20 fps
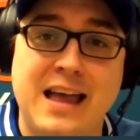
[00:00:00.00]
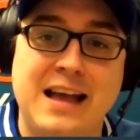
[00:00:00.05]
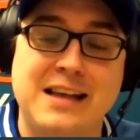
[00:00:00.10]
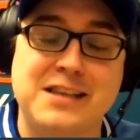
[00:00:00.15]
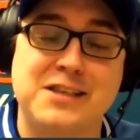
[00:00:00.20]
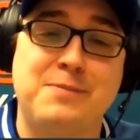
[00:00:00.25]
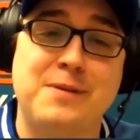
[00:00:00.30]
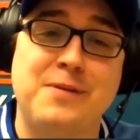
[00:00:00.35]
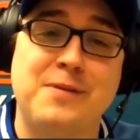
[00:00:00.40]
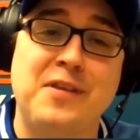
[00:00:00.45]

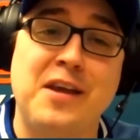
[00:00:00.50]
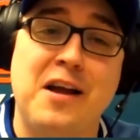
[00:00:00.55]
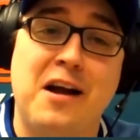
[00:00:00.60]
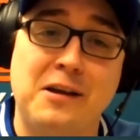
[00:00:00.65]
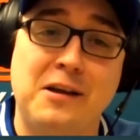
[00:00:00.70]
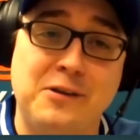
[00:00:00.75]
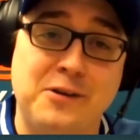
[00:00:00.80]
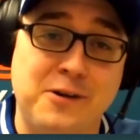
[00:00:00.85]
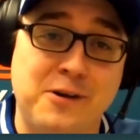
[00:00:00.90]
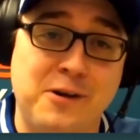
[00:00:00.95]
has been the
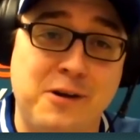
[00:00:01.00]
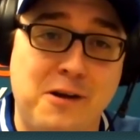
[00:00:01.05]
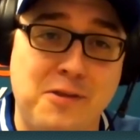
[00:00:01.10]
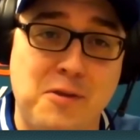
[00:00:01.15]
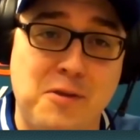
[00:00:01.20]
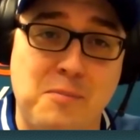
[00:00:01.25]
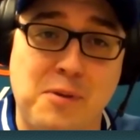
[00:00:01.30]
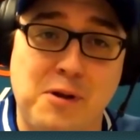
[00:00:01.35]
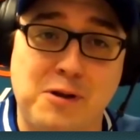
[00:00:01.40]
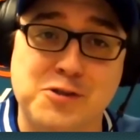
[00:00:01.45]
under
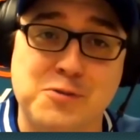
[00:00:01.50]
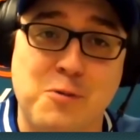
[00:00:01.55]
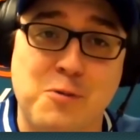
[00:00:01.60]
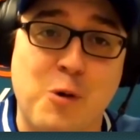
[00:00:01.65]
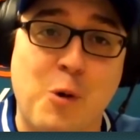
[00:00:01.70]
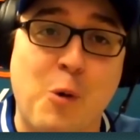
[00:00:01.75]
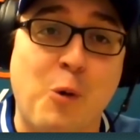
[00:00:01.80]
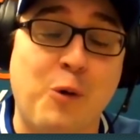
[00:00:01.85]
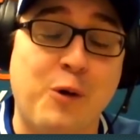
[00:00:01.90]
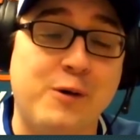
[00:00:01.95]
on the
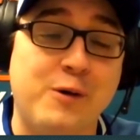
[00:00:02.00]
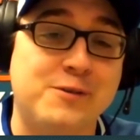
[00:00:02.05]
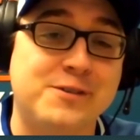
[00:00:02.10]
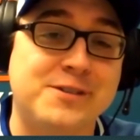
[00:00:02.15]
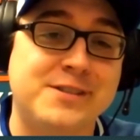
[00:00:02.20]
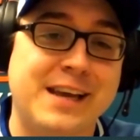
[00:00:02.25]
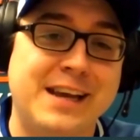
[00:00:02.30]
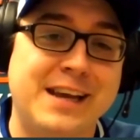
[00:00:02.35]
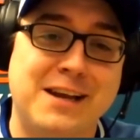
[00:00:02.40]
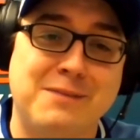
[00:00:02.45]
Baltimore
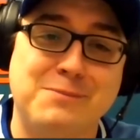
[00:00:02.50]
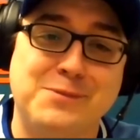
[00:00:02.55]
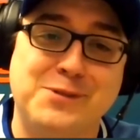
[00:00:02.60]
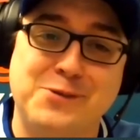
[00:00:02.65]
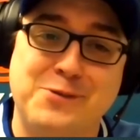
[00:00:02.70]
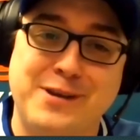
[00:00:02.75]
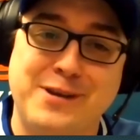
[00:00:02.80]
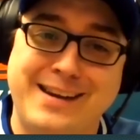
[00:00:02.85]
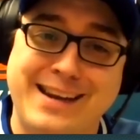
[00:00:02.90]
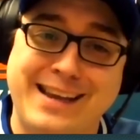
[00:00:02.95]
Orioles, and I'm
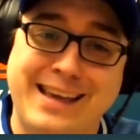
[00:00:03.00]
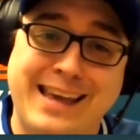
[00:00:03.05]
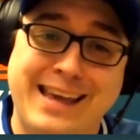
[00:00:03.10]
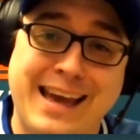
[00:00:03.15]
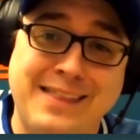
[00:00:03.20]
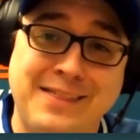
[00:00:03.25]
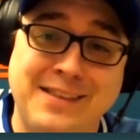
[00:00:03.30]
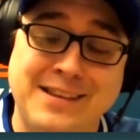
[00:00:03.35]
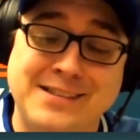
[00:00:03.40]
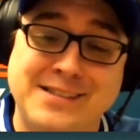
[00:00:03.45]
doing it
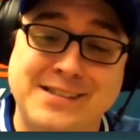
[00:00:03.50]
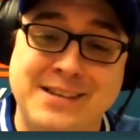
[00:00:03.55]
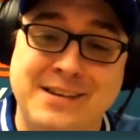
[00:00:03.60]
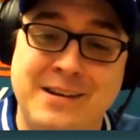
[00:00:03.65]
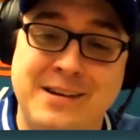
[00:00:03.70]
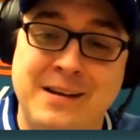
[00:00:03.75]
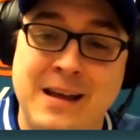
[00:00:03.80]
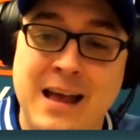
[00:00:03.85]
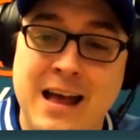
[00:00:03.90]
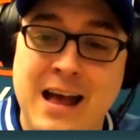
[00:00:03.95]
again this
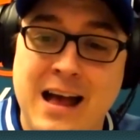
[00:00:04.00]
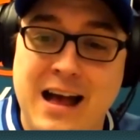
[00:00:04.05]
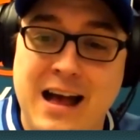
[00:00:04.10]
year.